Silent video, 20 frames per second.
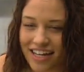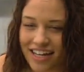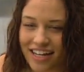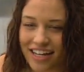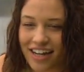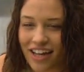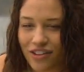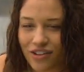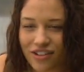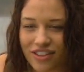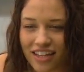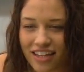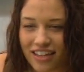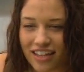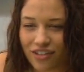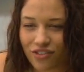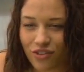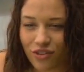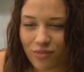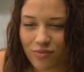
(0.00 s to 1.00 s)
Another thing
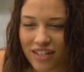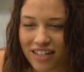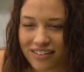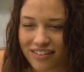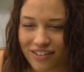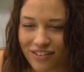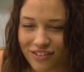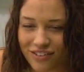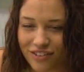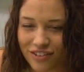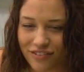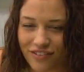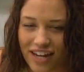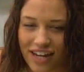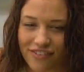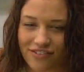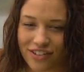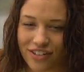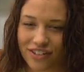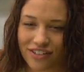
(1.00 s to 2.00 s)
that drew me to
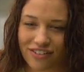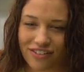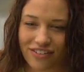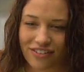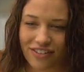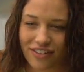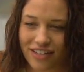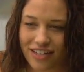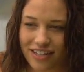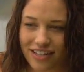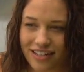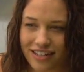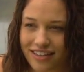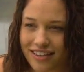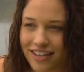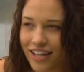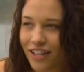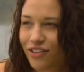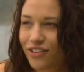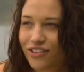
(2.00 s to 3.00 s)
Survivor is
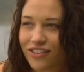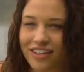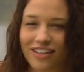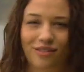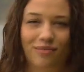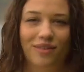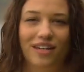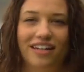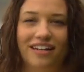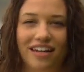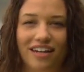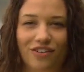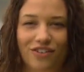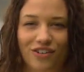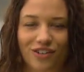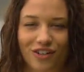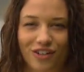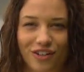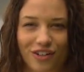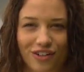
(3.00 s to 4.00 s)
that you just get to be in nature.